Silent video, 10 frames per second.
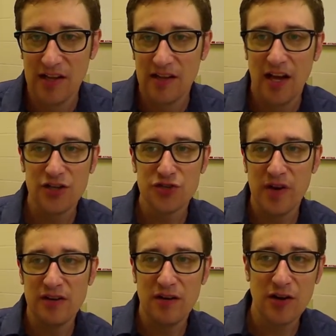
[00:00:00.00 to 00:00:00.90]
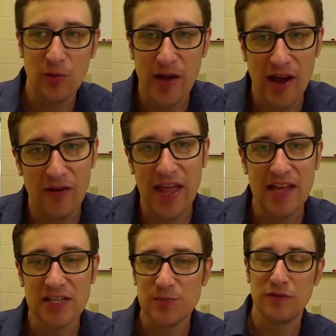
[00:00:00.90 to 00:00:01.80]
I just read an article about how
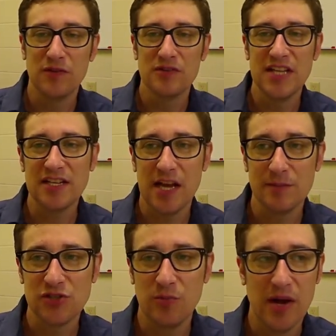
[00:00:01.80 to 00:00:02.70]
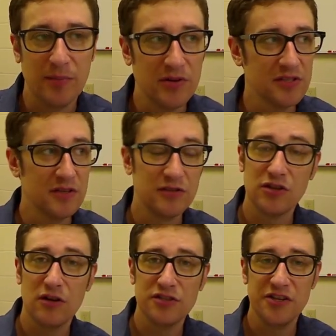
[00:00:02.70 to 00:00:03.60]
ants prefer daytime soap operas to
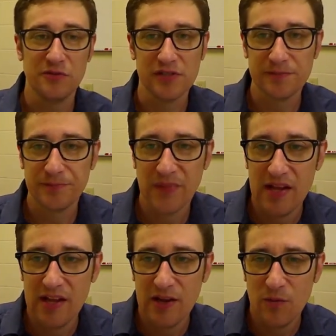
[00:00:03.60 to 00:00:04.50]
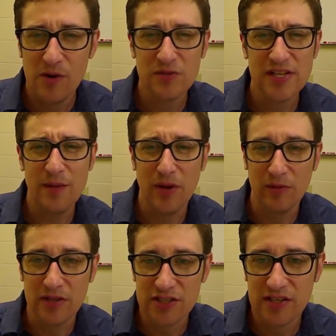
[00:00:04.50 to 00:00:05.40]
cartoons. Where was that
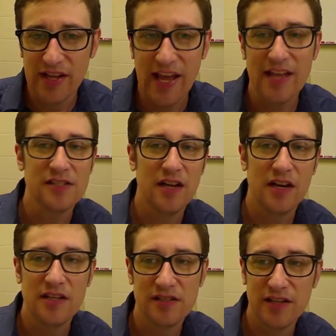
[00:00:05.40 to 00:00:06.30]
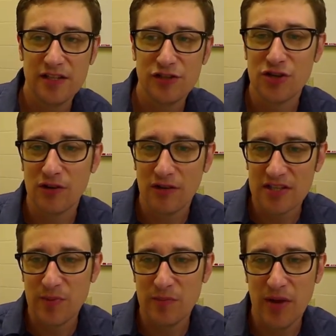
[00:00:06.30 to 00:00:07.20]
published? Ant Studies. It's a journal.
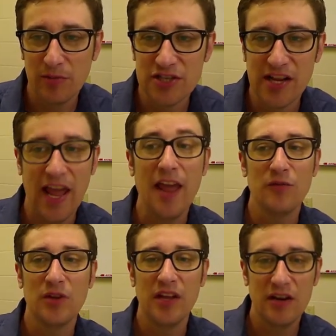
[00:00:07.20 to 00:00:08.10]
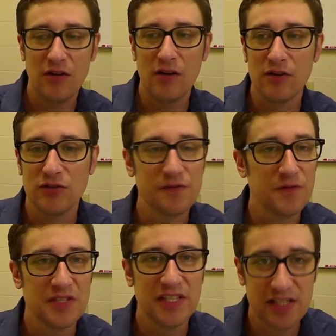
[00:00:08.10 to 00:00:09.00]
It's been publishing ant-related articles
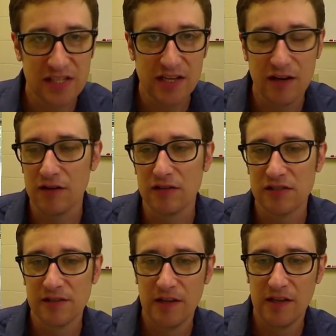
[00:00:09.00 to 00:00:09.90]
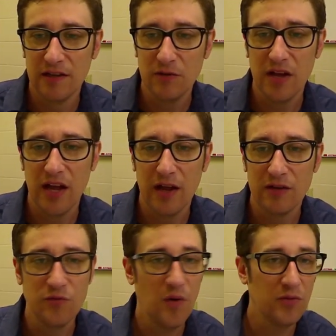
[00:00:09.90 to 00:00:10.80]
for 60 years. Okay,
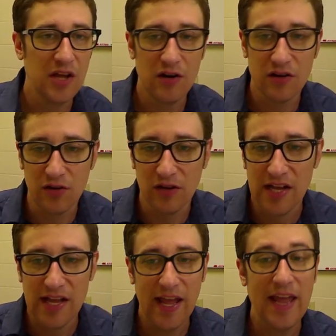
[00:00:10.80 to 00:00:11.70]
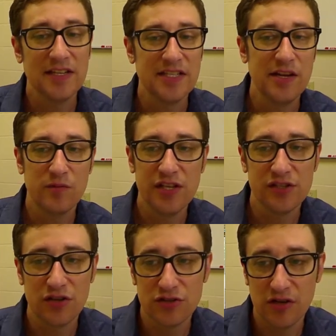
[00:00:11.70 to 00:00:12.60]
who wrote the article? Ant
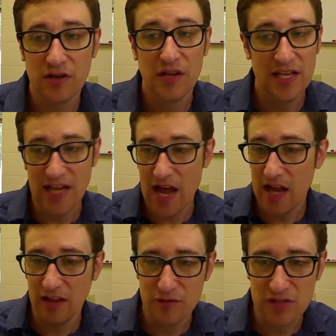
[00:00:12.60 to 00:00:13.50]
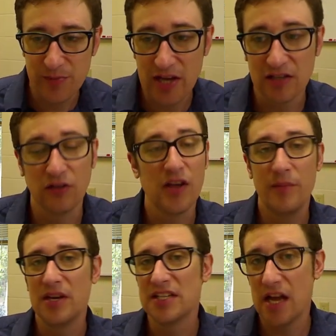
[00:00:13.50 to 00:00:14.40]
researcher is highly respected. Look how
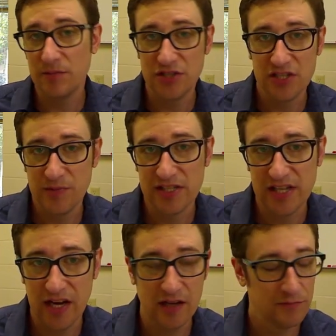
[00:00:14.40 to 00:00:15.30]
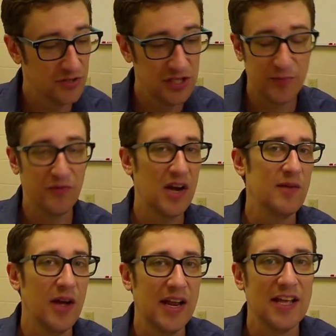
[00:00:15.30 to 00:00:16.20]
many times she's been cited. She's been writing
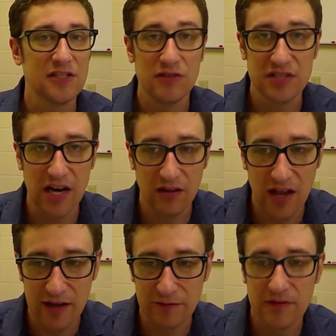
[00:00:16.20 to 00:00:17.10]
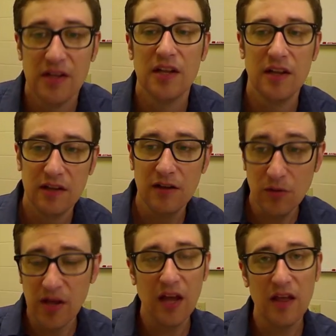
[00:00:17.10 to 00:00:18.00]
about ants her entire life.
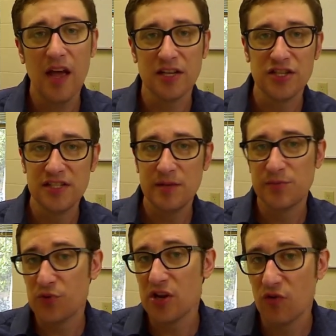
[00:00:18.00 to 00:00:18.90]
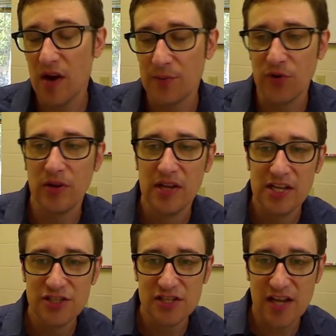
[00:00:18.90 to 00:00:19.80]
Okay, yeah, she seems pretty credible.
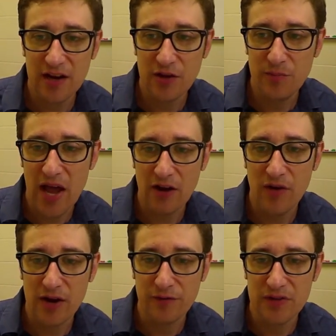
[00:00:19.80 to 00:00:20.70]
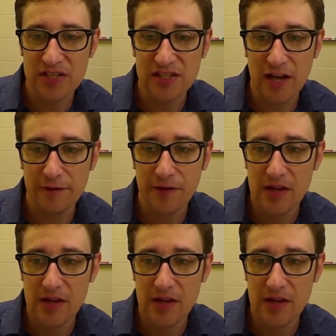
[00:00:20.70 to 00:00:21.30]
She's got a good background for this stuff.